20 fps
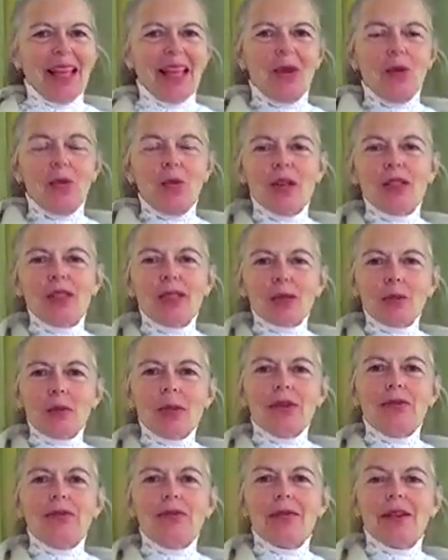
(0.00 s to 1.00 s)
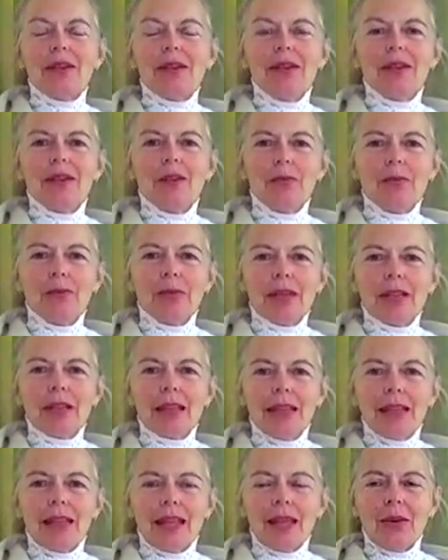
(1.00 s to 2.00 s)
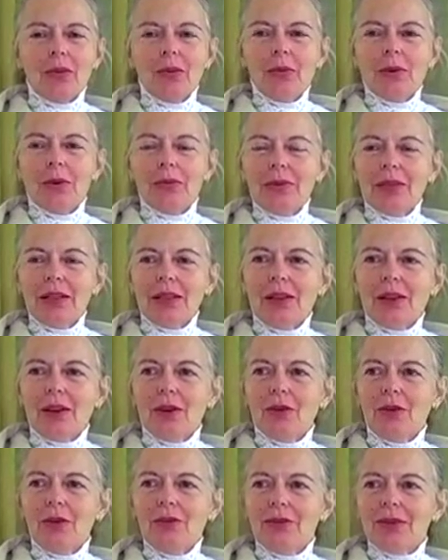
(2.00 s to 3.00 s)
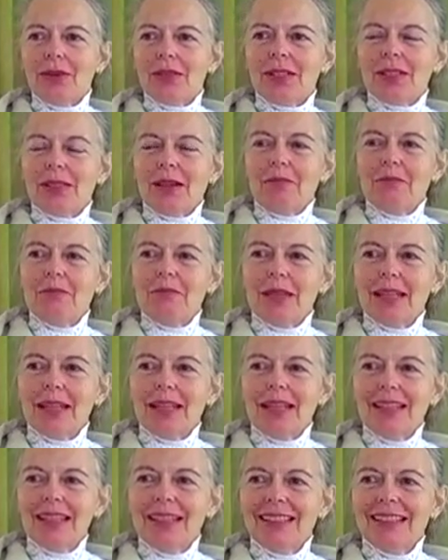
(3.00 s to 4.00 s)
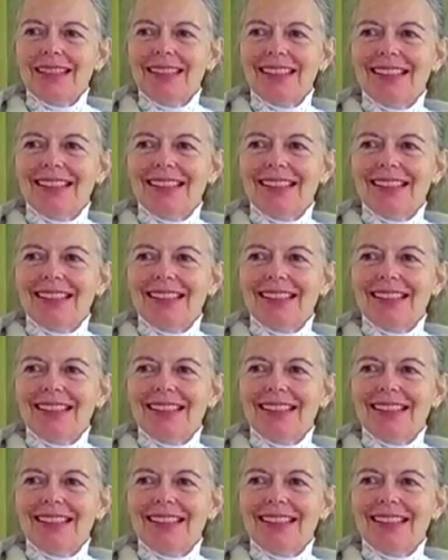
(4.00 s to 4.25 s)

And once we've written a book, then we'll be known for something.